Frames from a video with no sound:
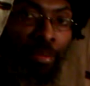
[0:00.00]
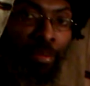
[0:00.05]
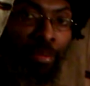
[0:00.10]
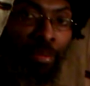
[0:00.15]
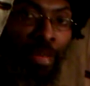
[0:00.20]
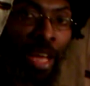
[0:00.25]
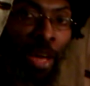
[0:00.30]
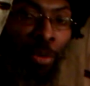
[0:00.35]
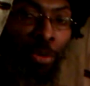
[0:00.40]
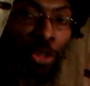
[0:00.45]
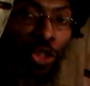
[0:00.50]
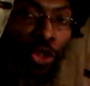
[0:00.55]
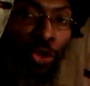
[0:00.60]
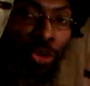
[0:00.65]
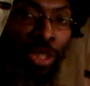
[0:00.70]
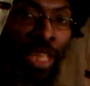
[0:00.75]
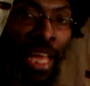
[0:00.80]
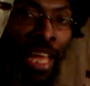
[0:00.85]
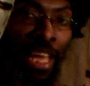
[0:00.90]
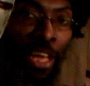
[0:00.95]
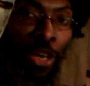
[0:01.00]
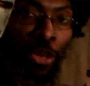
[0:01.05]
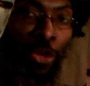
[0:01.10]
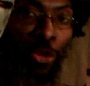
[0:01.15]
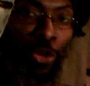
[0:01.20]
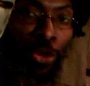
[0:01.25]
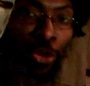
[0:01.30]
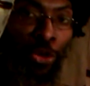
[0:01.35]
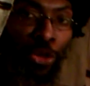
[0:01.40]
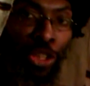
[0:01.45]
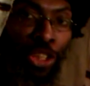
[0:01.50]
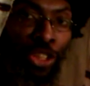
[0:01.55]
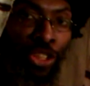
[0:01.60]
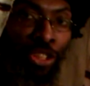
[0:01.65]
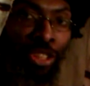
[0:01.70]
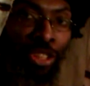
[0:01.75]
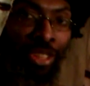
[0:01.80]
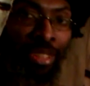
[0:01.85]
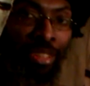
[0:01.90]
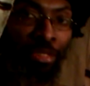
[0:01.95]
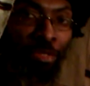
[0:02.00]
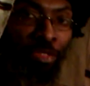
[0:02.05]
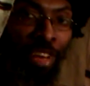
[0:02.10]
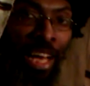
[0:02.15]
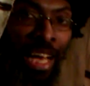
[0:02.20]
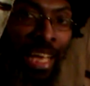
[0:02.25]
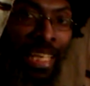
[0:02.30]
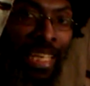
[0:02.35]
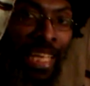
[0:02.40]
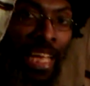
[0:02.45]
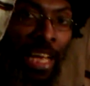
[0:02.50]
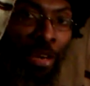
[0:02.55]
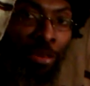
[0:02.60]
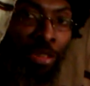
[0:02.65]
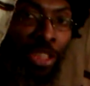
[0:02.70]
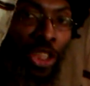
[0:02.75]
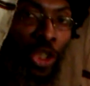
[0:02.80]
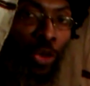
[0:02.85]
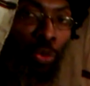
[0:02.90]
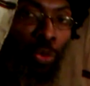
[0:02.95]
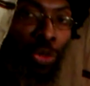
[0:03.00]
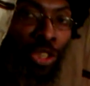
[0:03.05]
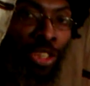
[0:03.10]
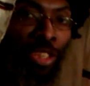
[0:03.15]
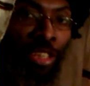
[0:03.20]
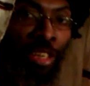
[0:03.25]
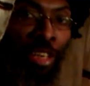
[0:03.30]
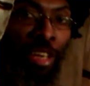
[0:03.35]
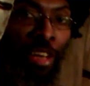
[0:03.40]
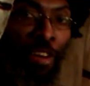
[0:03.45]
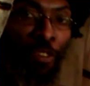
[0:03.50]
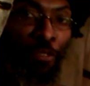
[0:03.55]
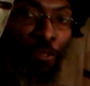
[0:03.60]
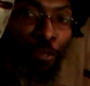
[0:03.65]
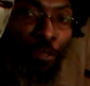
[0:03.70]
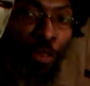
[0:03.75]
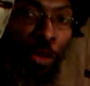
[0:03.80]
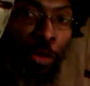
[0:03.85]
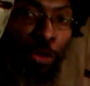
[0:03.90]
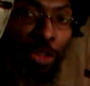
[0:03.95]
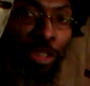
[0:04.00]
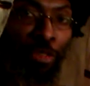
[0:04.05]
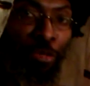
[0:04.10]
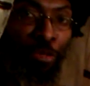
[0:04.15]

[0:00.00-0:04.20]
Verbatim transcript: our Judeo-Christian divine heritage, was the first